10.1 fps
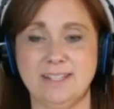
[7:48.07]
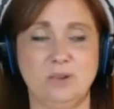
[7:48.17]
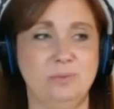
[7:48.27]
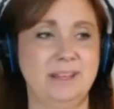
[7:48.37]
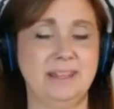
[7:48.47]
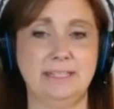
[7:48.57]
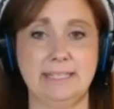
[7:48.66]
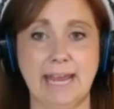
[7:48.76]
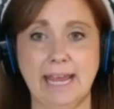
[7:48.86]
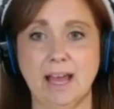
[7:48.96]
It'll be the
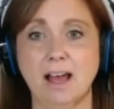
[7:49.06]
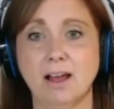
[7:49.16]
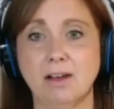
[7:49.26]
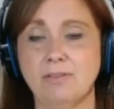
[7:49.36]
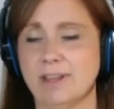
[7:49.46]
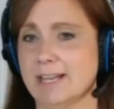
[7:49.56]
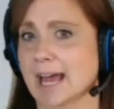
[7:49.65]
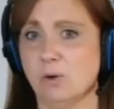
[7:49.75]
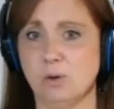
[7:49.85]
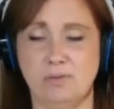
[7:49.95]
day of, an
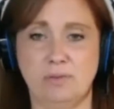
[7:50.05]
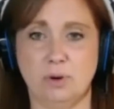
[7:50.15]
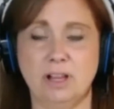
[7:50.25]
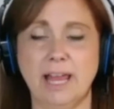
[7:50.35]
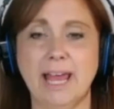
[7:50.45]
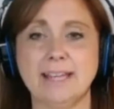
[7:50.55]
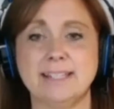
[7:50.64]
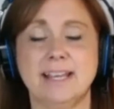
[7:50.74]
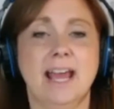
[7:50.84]
hour before class,